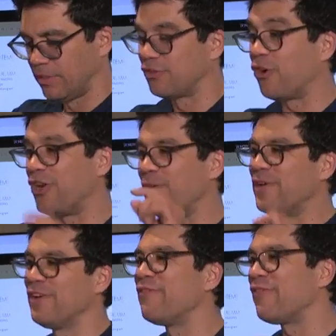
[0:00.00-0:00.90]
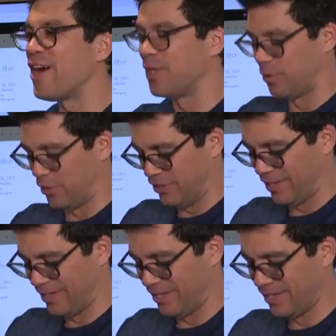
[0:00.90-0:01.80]
30 million followers.
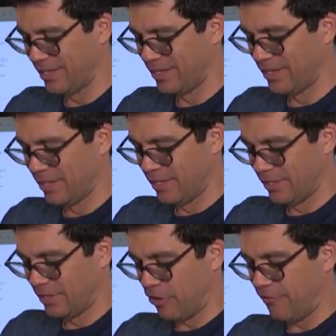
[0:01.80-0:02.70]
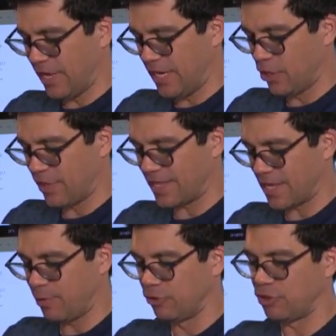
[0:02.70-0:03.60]
Their video that
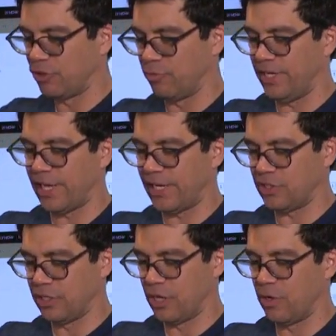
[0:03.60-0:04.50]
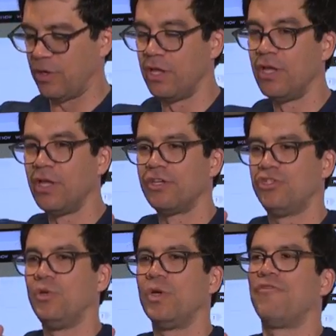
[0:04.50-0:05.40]
they posted three days ago,
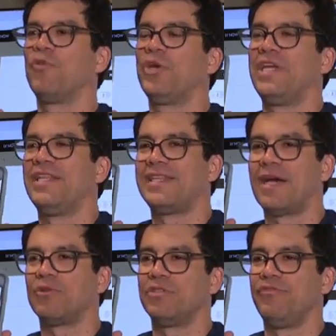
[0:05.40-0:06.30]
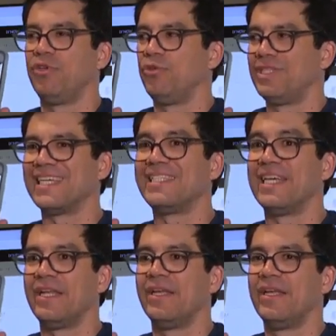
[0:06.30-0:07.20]
248,000 views. That's
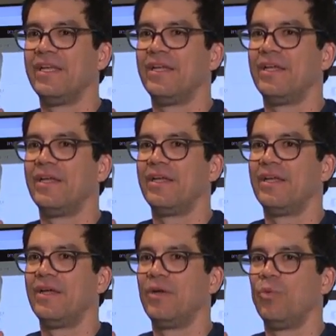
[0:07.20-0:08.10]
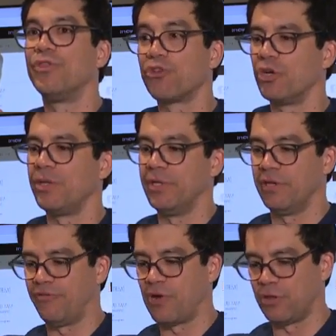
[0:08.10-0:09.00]
it. With 30
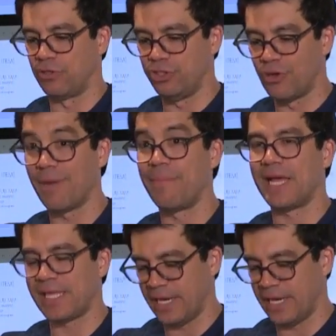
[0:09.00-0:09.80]
million followers. You know how bad